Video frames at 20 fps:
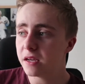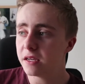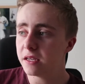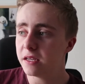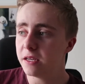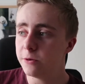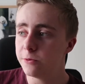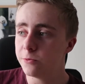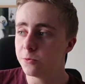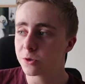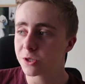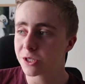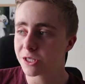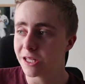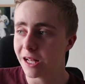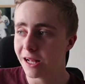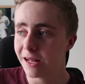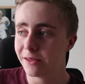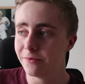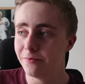he was
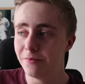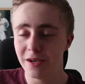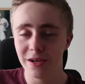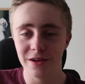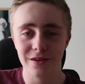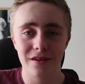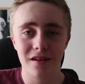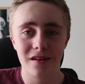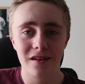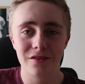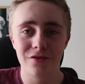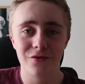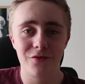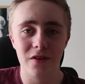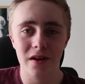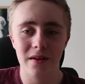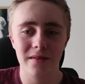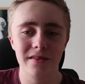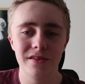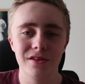telling me and another
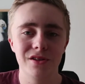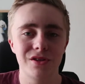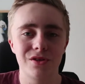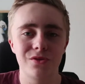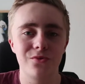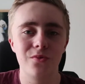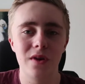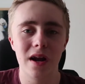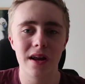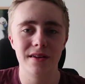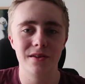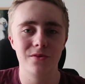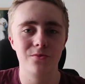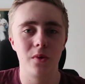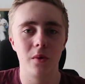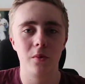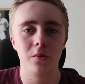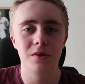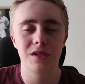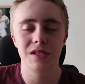friend, just random,
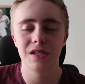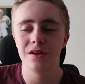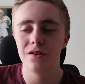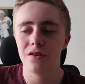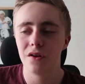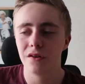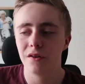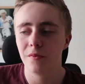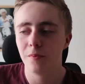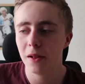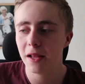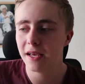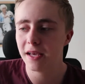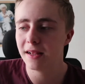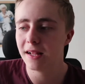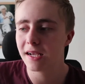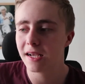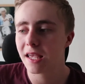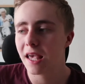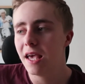when we were sitting on the
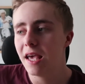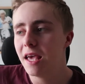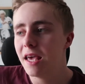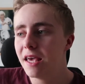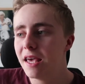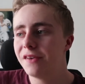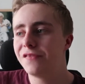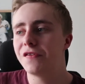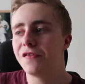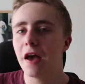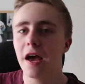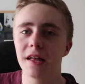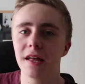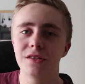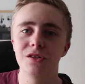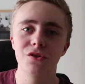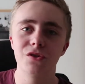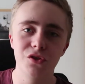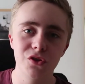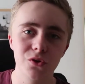plane, like, if you
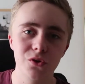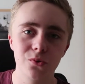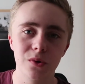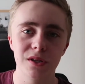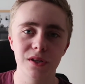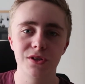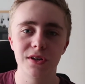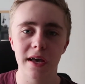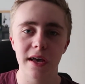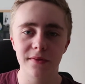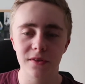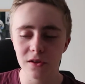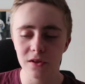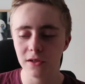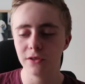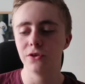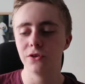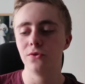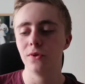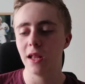had to do it, you had
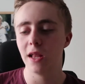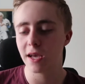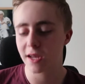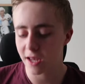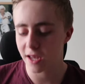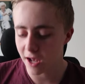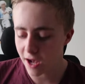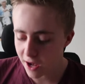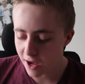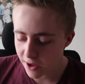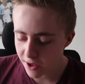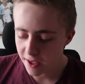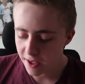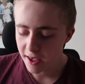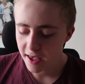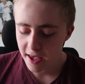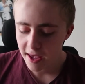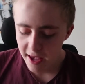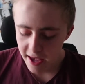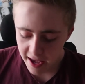to do like a
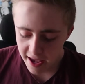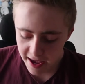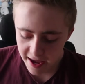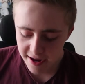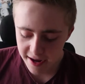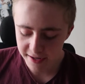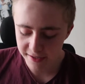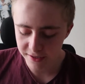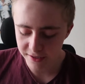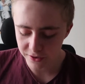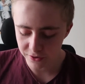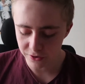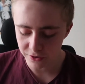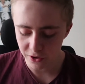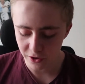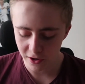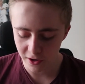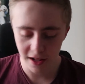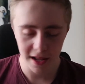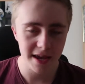X on
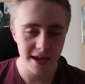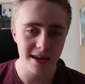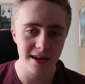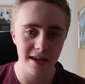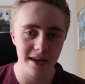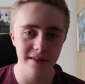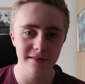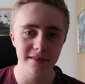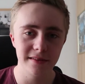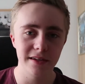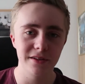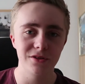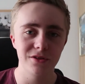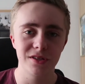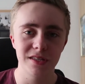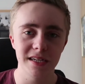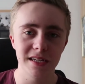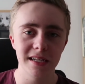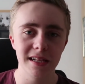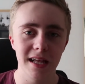our leg, and then you
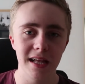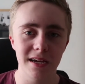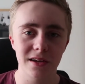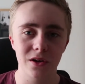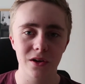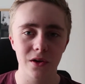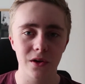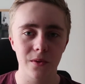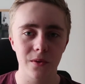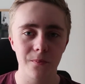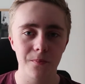see like